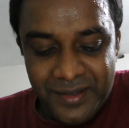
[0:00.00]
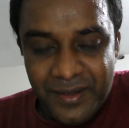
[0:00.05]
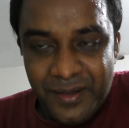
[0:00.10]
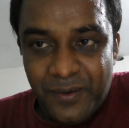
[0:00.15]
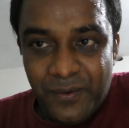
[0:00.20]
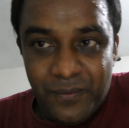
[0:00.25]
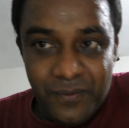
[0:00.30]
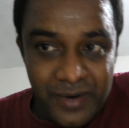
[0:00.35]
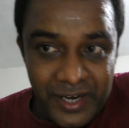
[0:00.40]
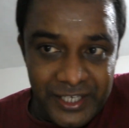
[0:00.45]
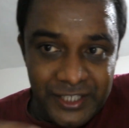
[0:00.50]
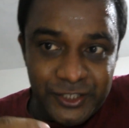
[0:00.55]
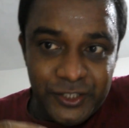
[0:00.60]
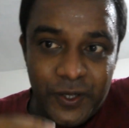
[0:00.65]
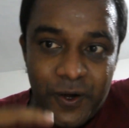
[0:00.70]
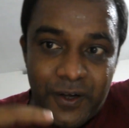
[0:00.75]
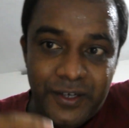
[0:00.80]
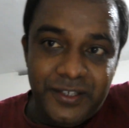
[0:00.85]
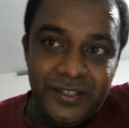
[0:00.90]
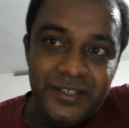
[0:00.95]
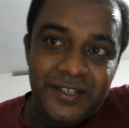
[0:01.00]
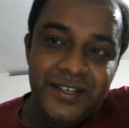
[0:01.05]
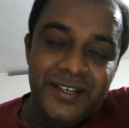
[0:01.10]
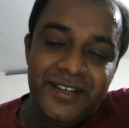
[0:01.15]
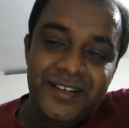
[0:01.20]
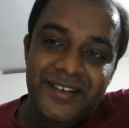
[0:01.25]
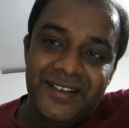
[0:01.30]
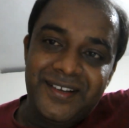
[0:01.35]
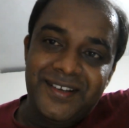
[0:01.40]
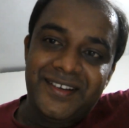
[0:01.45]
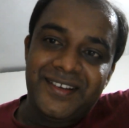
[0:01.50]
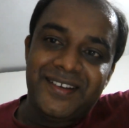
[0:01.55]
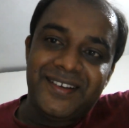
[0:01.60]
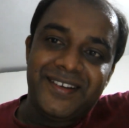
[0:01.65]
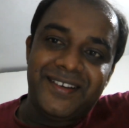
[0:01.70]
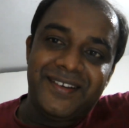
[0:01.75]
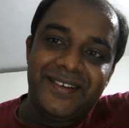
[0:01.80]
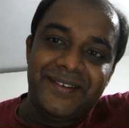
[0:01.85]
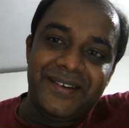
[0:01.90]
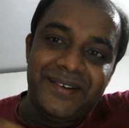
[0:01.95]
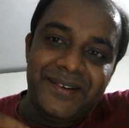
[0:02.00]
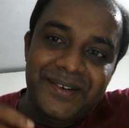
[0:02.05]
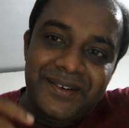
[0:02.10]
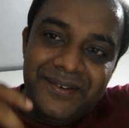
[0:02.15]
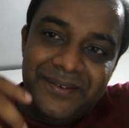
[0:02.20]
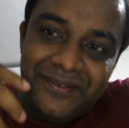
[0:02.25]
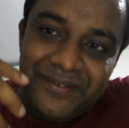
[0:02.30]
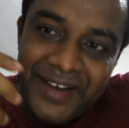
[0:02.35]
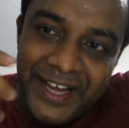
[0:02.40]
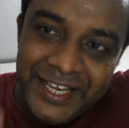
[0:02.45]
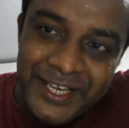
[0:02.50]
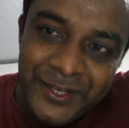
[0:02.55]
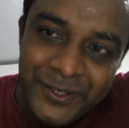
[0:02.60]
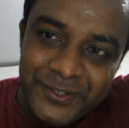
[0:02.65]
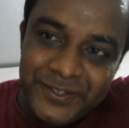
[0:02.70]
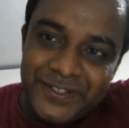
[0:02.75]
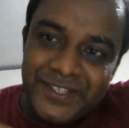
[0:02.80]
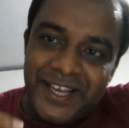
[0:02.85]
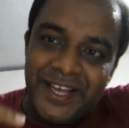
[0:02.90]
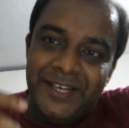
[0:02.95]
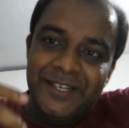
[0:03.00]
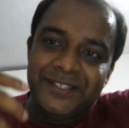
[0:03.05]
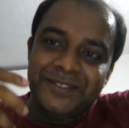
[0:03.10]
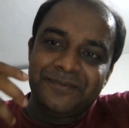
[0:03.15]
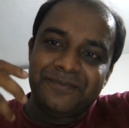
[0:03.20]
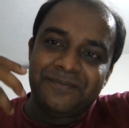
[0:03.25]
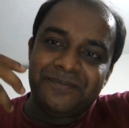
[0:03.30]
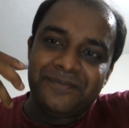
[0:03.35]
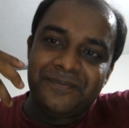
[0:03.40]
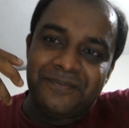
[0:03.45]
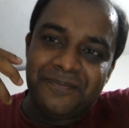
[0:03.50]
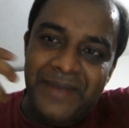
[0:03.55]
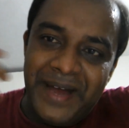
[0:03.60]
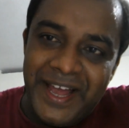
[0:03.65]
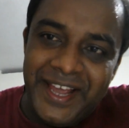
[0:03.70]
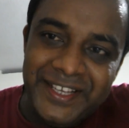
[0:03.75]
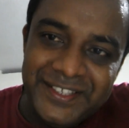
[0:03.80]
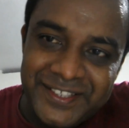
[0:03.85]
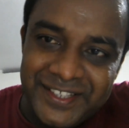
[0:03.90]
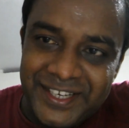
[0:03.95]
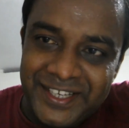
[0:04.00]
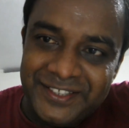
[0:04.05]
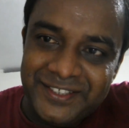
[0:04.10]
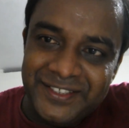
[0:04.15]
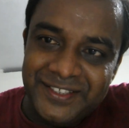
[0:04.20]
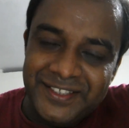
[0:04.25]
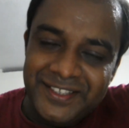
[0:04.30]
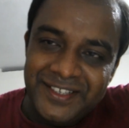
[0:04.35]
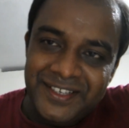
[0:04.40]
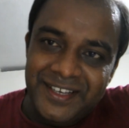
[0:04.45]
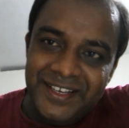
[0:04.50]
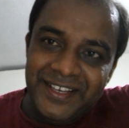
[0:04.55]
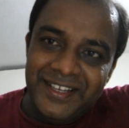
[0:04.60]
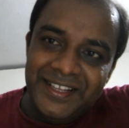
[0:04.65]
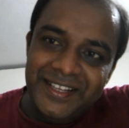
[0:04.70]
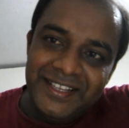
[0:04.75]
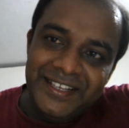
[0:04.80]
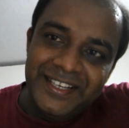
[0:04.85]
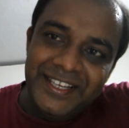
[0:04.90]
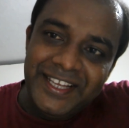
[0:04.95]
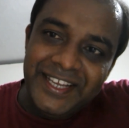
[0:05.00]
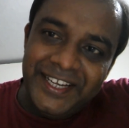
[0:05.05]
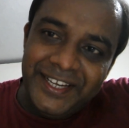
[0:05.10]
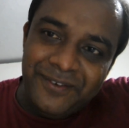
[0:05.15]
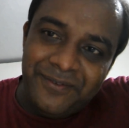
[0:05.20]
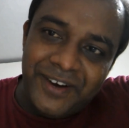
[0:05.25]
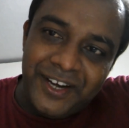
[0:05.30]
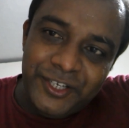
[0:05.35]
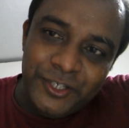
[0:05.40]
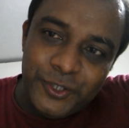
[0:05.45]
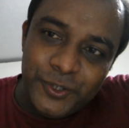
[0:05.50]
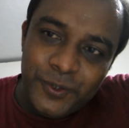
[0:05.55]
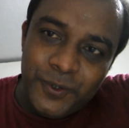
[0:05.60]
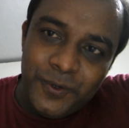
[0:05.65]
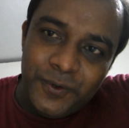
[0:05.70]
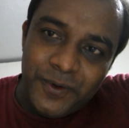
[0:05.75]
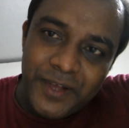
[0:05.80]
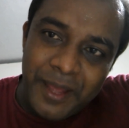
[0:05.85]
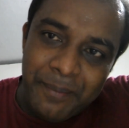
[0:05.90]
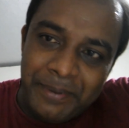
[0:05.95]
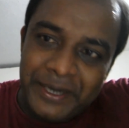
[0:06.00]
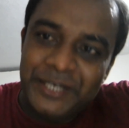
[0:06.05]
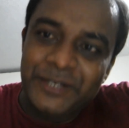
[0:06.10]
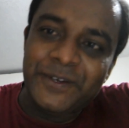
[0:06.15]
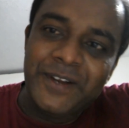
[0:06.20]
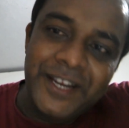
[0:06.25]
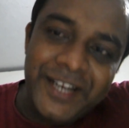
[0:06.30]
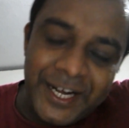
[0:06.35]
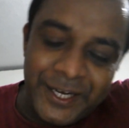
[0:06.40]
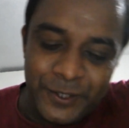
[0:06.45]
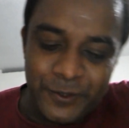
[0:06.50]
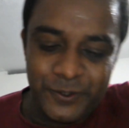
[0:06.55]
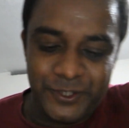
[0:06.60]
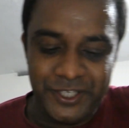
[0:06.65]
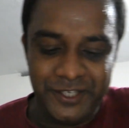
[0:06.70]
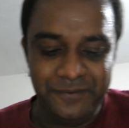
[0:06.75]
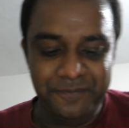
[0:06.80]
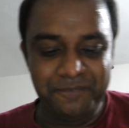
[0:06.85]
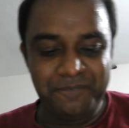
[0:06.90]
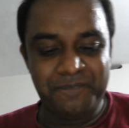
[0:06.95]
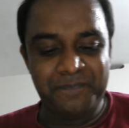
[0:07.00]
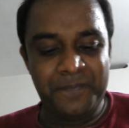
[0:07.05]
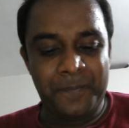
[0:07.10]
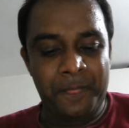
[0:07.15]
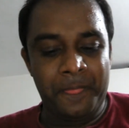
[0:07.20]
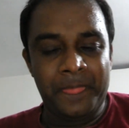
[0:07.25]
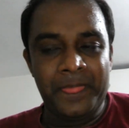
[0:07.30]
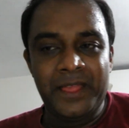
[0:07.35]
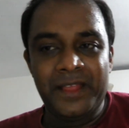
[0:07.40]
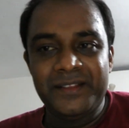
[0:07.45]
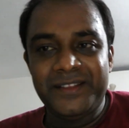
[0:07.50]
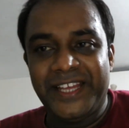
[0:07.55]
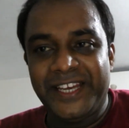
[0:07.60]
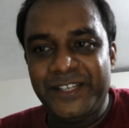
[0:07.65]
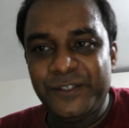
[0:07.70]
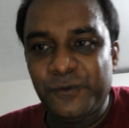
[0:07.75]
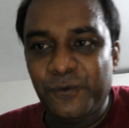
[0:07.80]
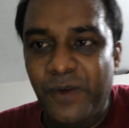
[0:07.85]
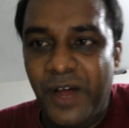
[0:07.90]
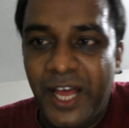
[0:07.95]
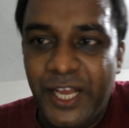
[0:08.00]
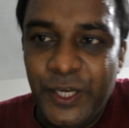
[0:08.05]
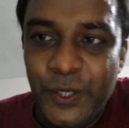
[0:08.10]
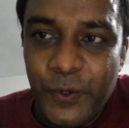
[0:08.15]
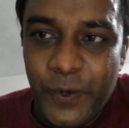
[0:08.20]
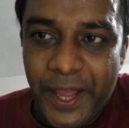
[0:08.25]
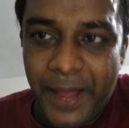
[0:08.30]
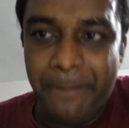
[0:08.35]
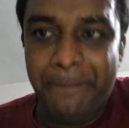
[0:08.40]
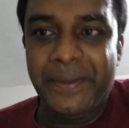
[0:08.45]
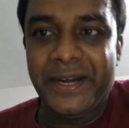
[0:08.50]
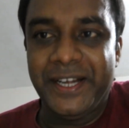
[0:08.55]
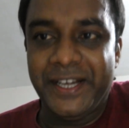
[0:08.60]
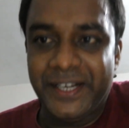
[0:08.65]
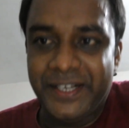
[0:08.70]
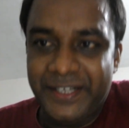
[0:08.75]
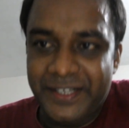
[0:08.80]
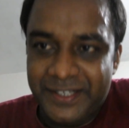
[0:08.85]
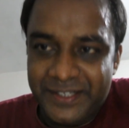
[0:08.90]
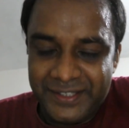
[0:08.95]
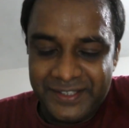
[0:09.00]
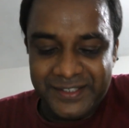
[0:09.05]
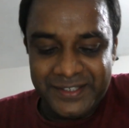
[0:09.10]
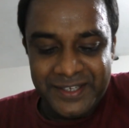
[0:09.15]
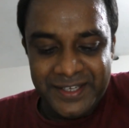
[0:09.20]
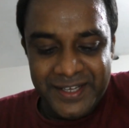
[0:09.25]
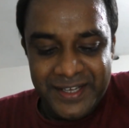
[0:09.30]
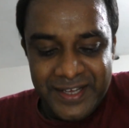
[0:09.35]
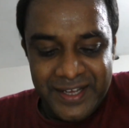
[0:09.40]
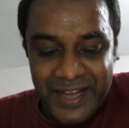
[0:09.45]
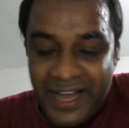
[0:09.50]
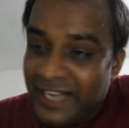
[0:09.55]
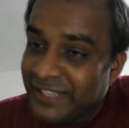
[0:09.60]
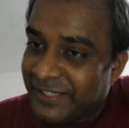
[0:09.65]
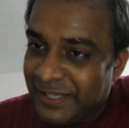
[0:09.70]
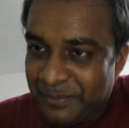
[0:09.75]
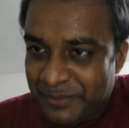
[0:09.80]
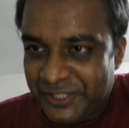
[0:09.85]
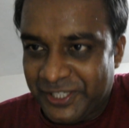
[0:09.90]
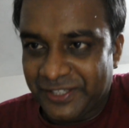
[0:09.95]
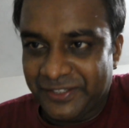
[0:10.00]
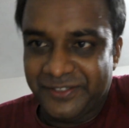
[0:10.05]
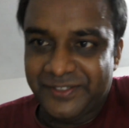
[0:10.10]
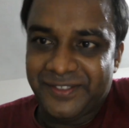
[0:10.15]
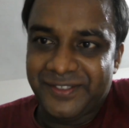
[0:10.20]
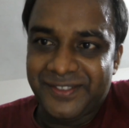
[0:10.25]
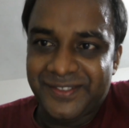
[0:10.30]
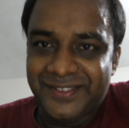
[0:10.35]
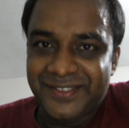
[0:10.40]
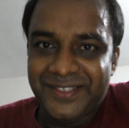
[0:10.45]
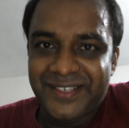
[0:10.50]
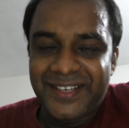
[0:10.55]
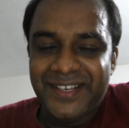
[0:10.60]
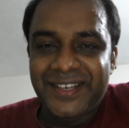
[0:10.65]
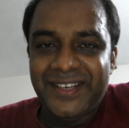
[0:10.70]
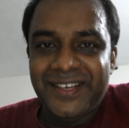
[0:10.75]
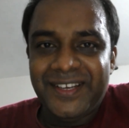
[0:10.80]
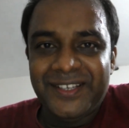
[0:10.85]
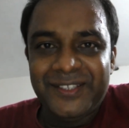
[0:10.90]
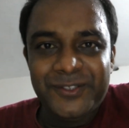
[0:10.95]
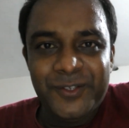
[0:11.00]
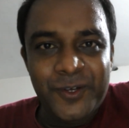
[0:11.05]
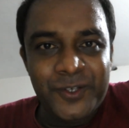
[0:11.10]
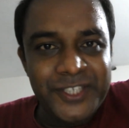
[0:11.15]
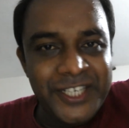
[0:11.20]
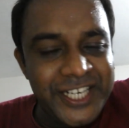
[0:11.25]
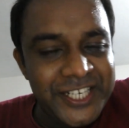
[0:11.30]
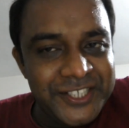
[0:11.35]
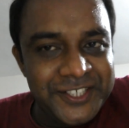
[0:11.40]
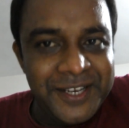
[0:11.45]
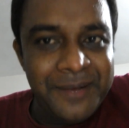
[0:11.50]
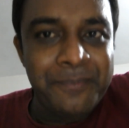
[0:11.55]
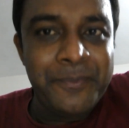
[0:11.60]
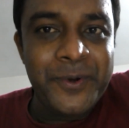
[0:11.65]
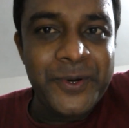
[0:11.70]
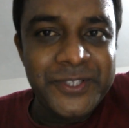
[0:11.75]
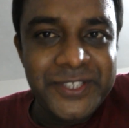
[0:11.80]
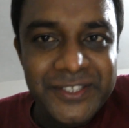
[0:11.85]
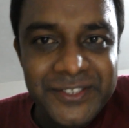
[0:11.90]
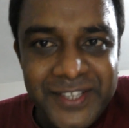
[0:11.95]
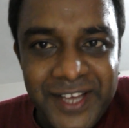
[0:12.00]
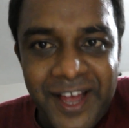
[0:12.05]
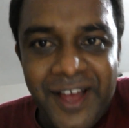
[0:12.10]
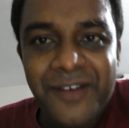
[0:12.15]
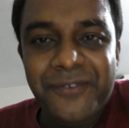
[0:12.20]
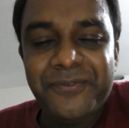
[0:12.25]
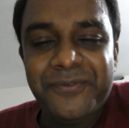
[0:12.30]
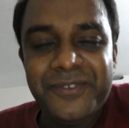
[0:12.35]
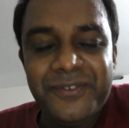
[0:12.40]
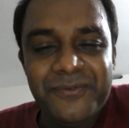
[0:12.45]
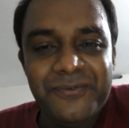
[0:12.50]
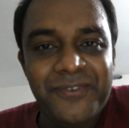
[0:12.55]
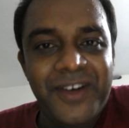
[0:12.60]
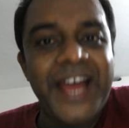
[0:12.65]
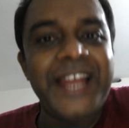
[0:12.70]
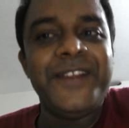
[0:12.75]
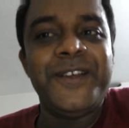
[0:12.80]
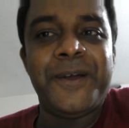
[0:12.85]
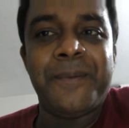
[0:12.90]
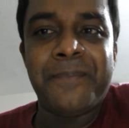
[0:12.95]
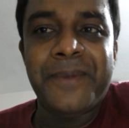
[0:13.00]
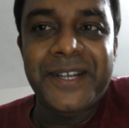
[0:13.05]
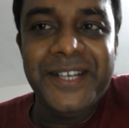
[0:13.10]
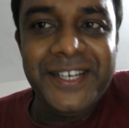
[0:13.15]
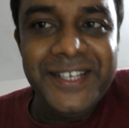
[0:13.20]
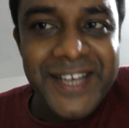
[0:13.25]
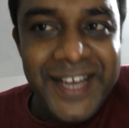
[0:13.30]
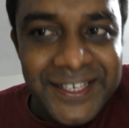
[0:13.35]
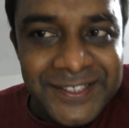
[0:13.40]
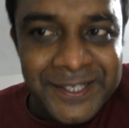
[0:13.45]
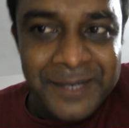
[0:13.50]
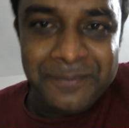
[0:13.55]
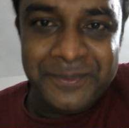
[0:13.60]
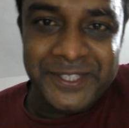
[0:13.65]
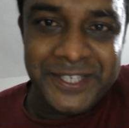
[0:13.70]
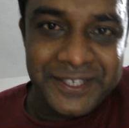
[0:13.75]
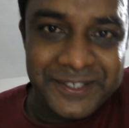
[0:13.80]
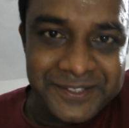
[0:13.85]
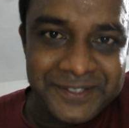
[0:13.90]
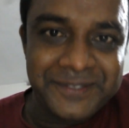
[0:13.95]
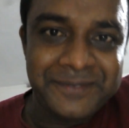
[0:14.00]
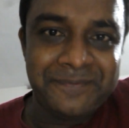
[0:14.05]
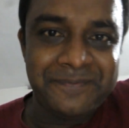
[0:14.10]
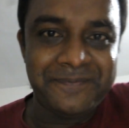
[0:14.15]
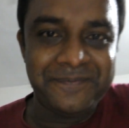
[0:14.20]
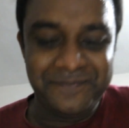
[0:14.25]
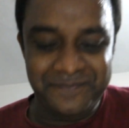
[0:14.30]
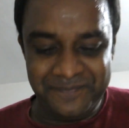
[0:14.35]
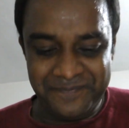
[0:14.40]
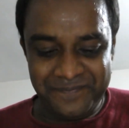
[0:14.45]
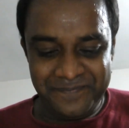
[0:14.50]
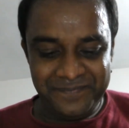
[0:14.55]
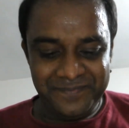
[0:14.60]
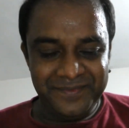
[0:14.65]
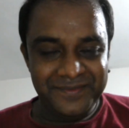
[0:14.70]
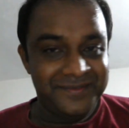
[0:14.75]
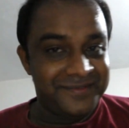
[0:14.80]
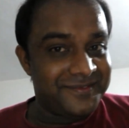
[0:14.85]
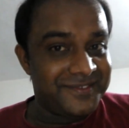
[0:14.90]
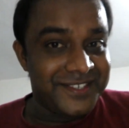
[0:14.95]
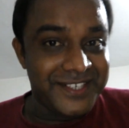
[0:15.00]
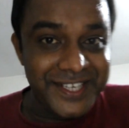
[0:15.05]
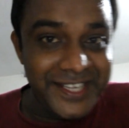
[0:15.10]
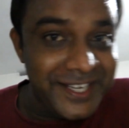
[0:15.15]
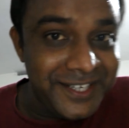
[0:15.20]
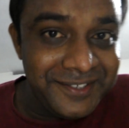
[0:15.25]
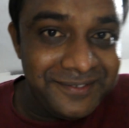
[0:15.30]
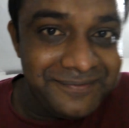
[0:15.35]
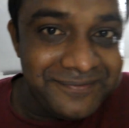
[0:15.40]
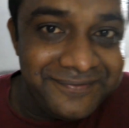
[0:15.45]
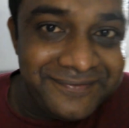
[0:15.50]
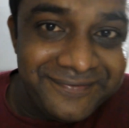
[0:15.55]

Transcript: One's own values and biasness lead one to a particular conclusion. That is value embedded assumptions. So traditional approaches have value embedded assumptions. Clear?